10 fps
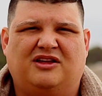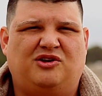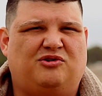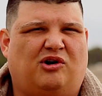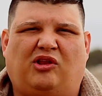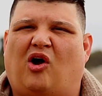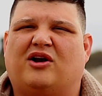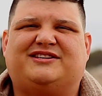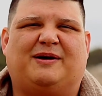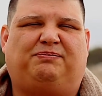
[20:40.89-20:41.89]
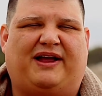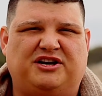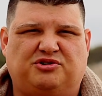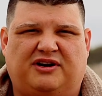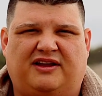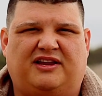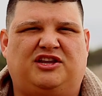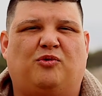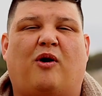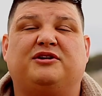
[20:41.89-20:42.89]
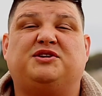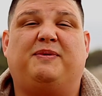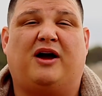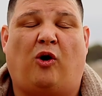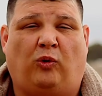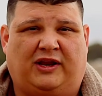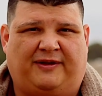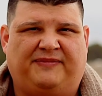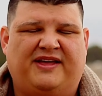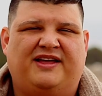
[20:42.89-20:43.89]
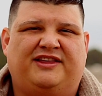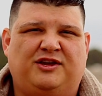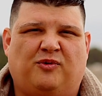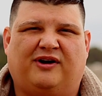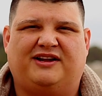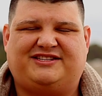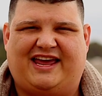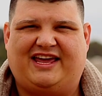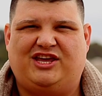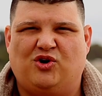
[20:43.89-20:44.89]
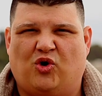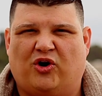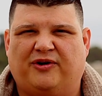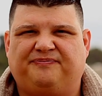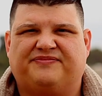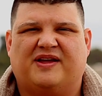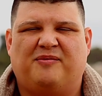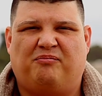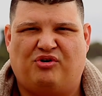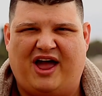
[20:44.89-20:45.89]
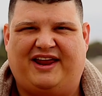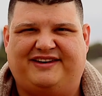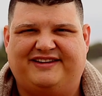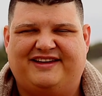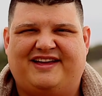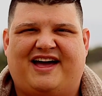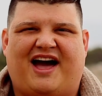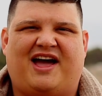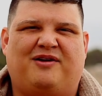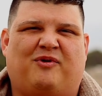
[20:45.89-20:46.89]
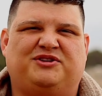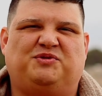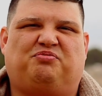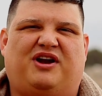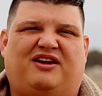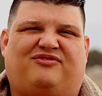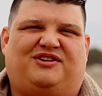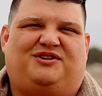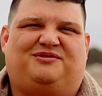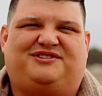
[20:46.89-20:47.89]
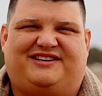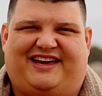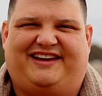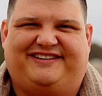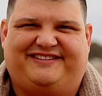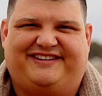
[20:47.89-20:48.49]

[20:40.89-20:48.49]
you no longer take pleasure in it, and you want to be holy, you want to take your bread, I want to pray for you today.